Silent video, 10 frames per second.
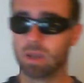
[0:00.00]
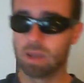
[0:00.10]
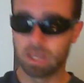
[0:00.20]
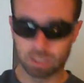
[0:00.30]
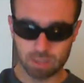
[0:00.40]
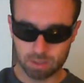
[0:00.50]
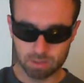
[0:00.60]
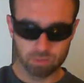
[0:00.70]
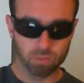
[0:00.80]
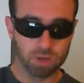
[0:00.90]
it's like
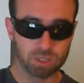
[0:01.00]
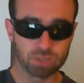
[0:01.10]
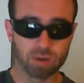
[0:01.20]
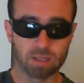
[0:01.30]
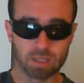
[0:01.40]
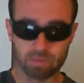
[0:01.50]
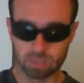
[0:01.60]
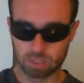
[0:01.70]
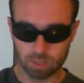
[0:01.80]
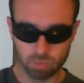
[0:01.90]
the weirdest trailers ever.
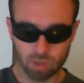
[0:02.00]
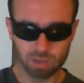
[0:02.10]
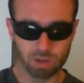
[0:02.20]
It's just like one